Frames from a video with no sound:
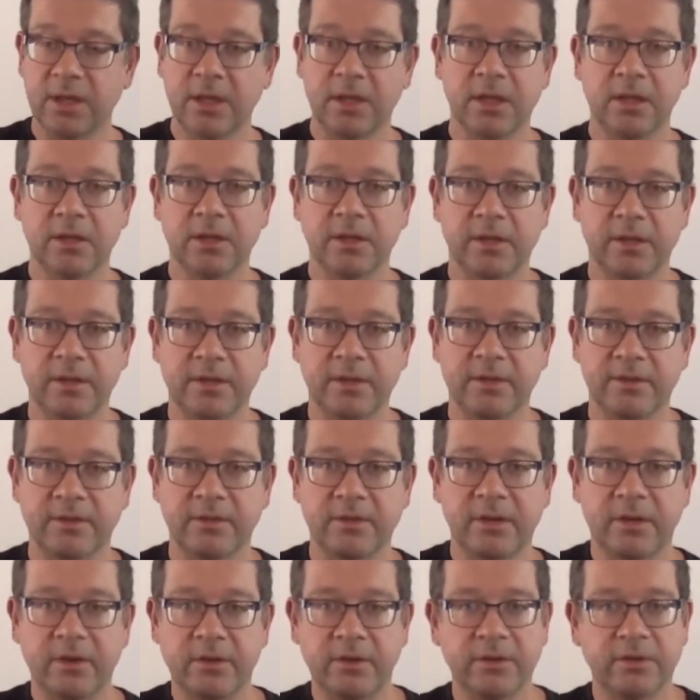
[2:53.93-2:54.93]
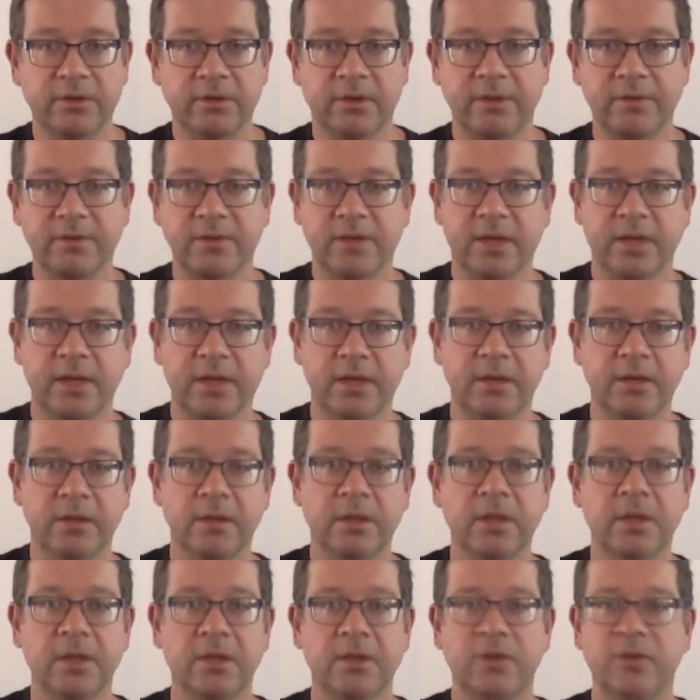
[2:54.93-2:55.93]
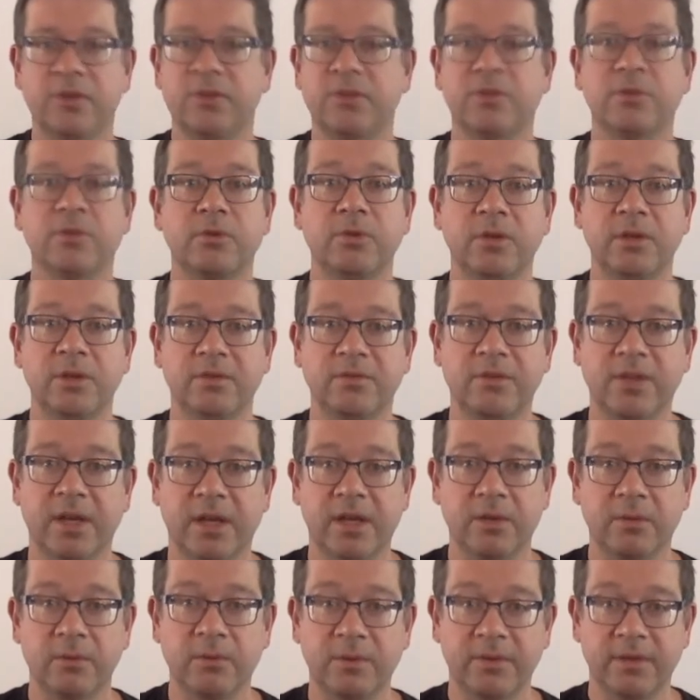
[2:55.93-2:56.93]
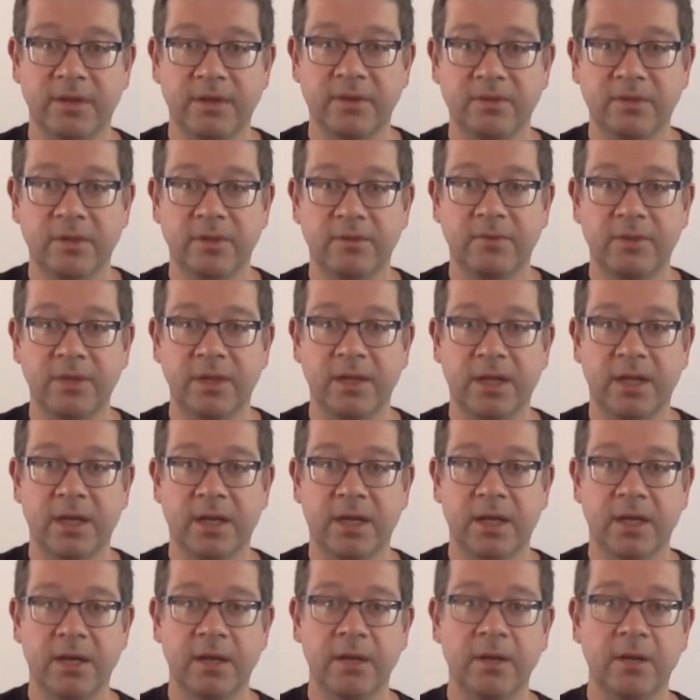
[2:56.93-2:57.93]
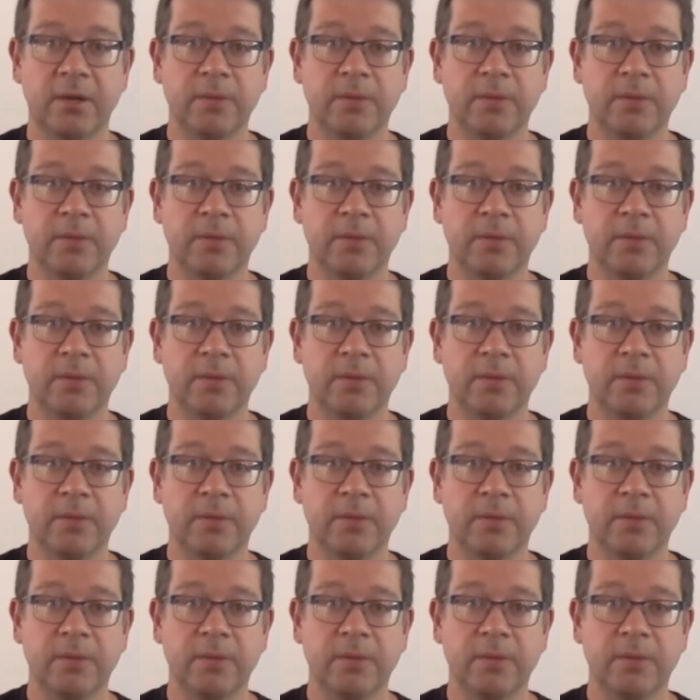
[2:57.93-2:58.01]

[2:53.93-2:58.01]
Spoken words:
A lot of the scenarios I've done, you just couldn't have done it with desktop VR,